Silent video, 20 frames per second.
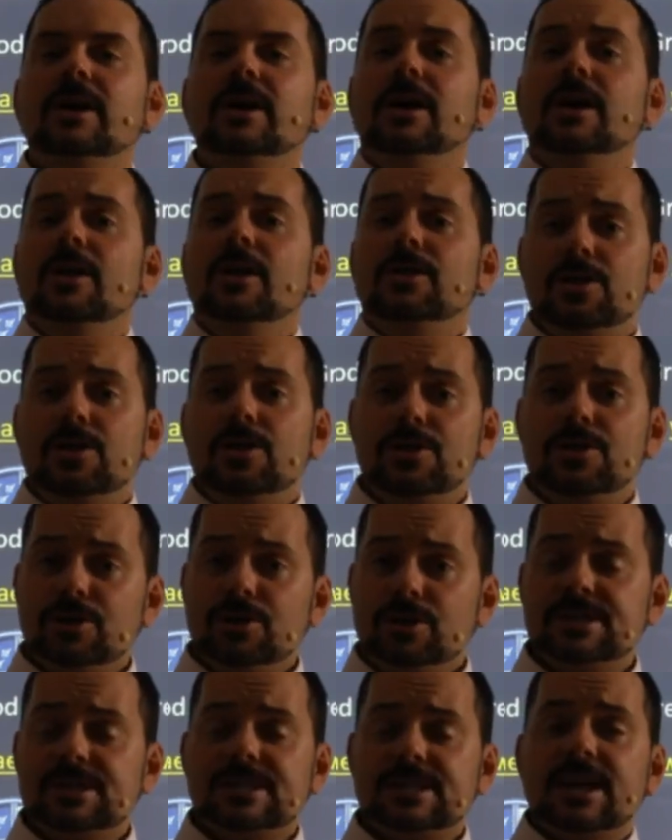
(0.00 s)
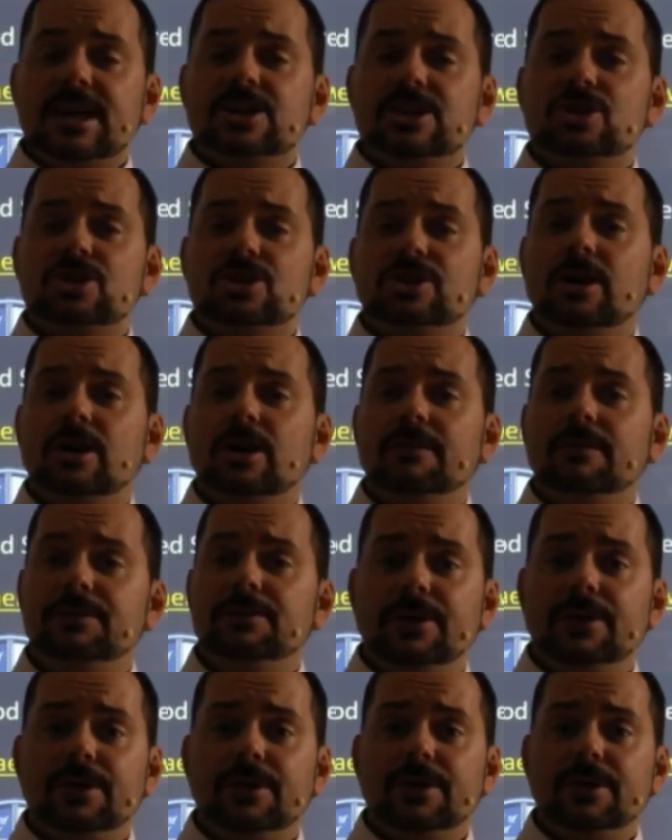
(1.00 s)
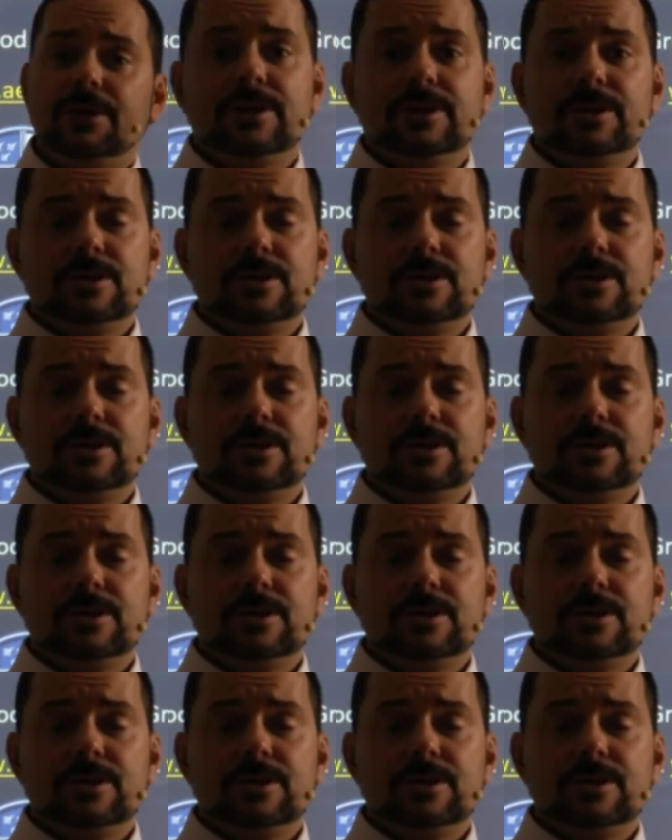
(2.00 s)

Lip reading: The third section of the